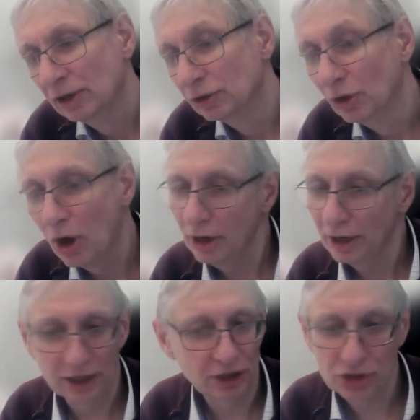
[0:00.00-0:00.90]

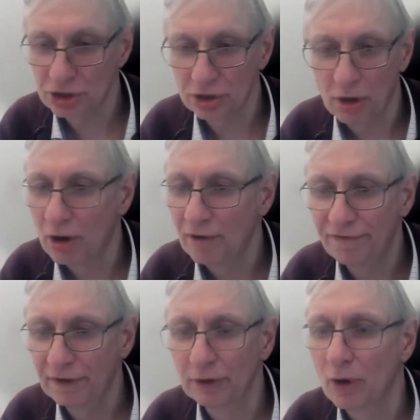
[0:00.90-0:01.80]
knowledge of
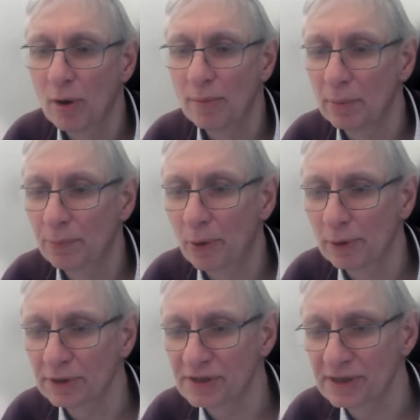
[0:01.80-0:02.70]
a normal
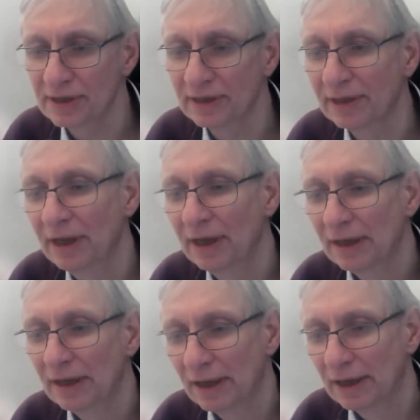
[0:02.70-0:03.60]
person
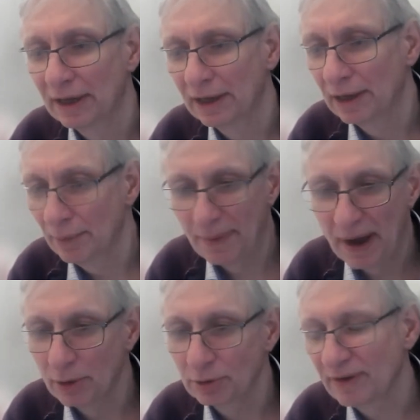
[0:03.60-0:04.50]

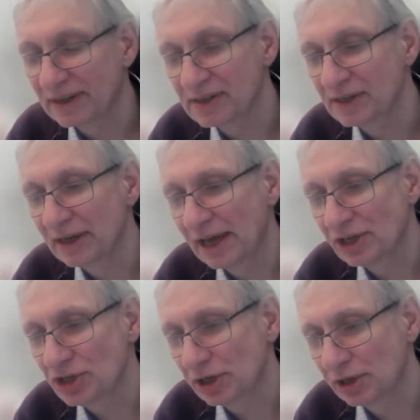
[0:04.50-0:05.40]
about
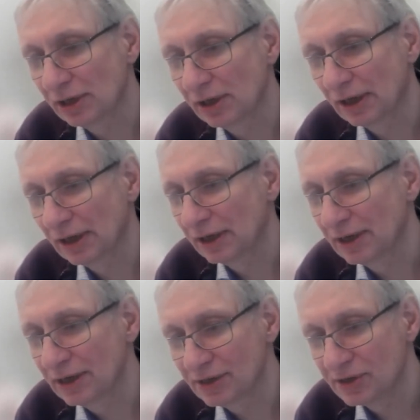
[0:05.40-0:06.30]
vaccination
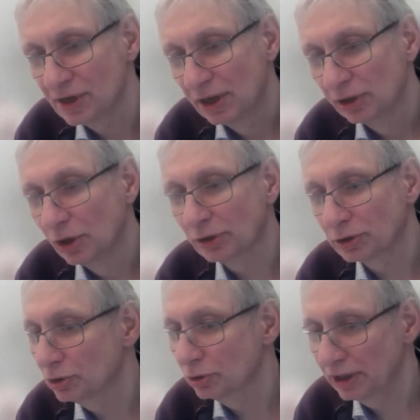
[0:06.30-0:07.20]
is
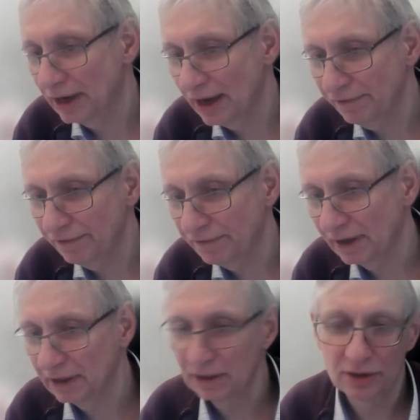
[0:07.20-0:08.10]
not good enough?
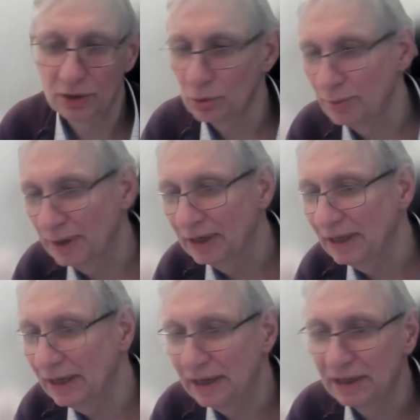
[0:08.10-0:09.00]
And do we
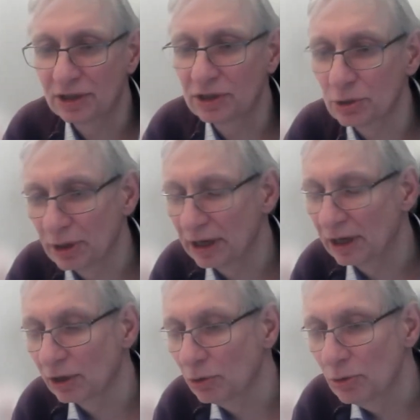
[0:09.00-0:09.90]
need to
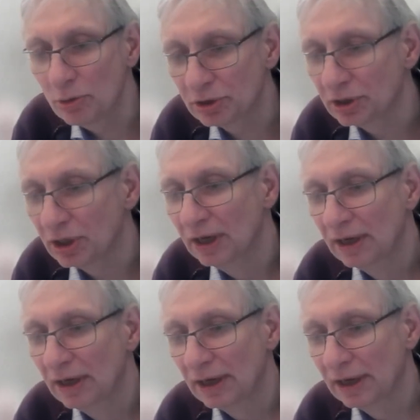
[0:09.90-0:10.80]
include
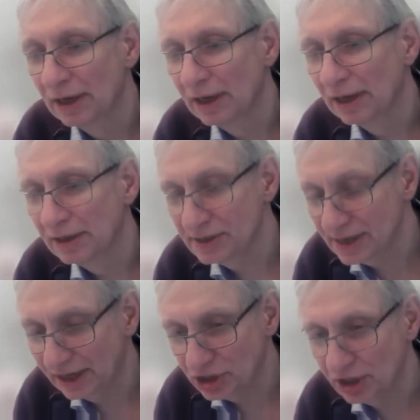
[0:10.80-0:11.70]

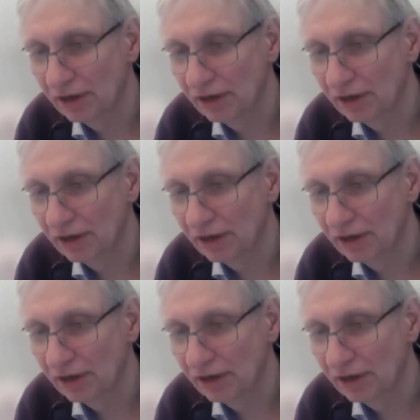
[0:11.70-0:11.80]
such